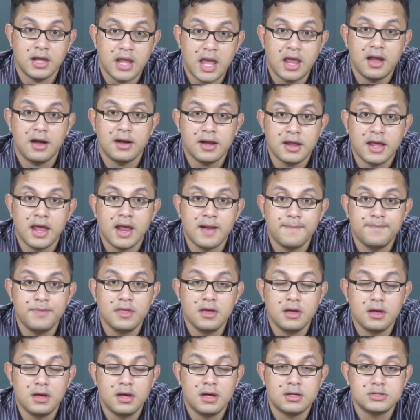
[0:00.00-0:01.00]
again and again
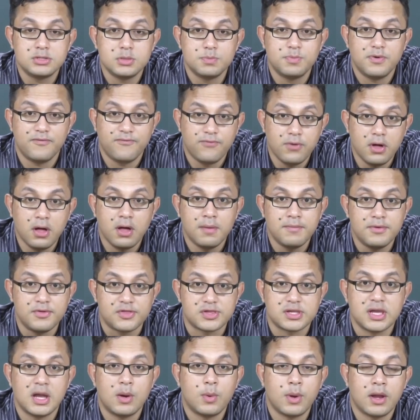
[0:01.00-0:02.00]
uh, to perform
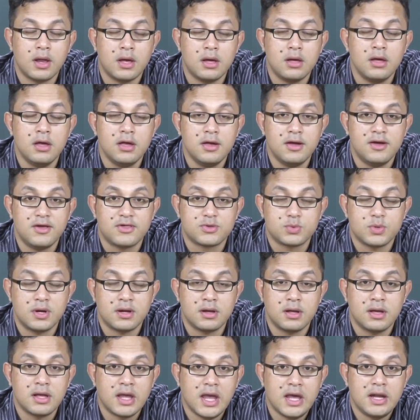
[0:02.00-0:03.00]
hysteria. He's
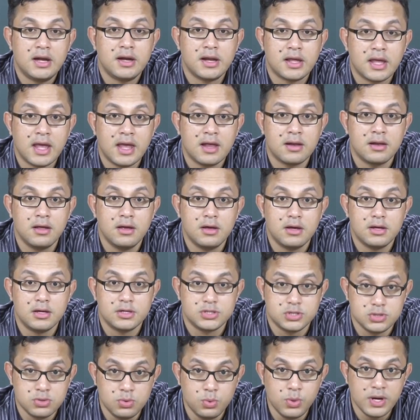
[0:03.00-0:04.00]
trying again and again
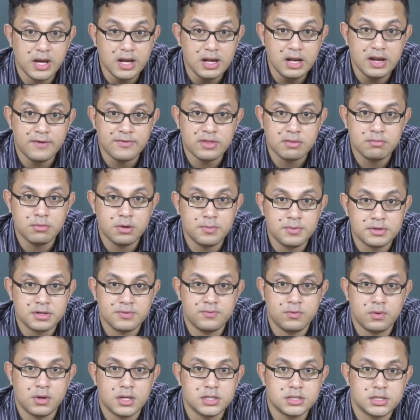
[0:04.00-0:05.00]
uh, to relive the moment
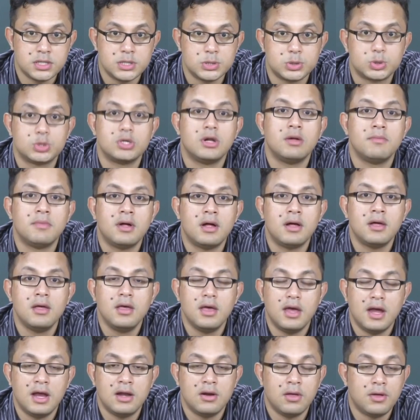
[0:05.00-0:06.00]
of original trauma
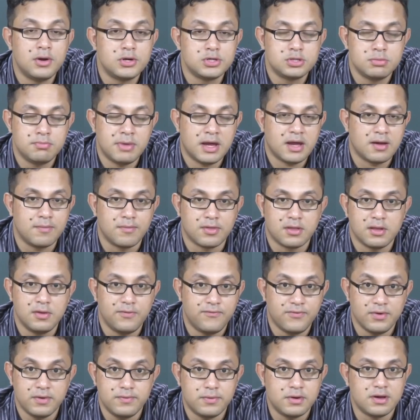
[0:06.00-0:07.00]
in order to make
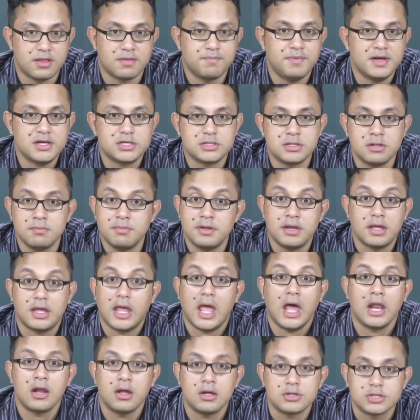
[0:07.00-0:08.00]
himself feel very special, but he
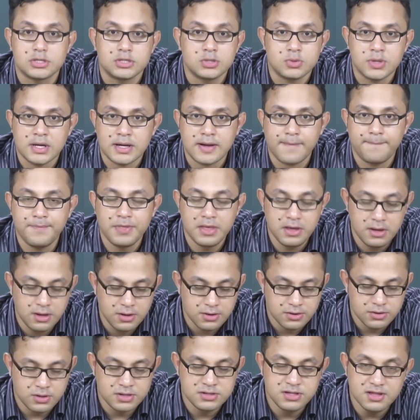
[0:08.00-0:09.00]
cannot do it.
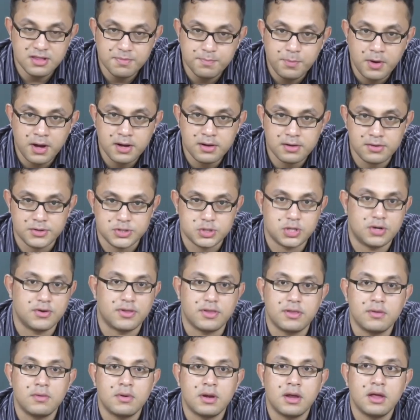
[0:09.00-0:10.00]
So at this point of the
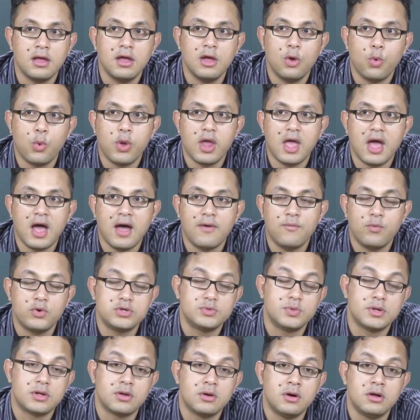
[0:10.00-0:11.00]
short story, we have
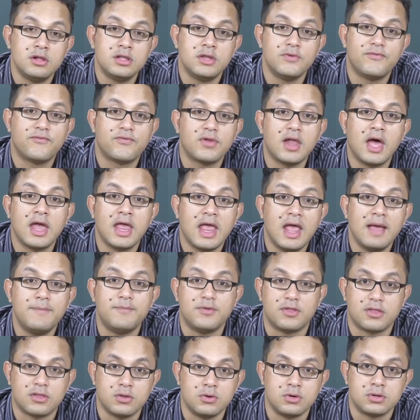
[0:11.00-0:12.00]
what we call the fly
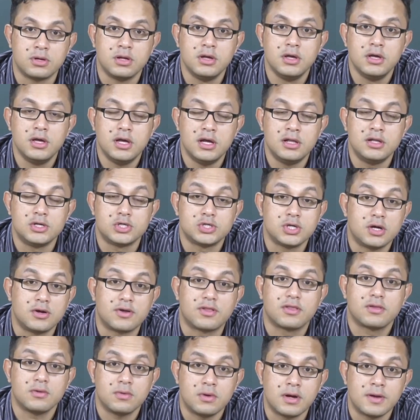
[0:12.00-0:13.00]
episode in the
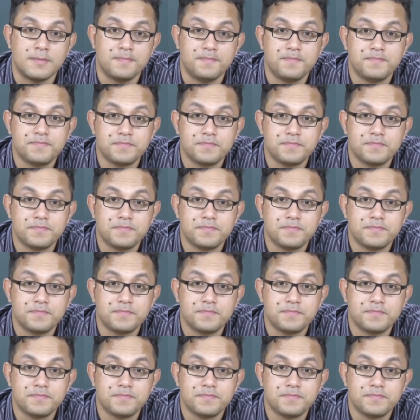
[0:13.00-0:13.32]
short story.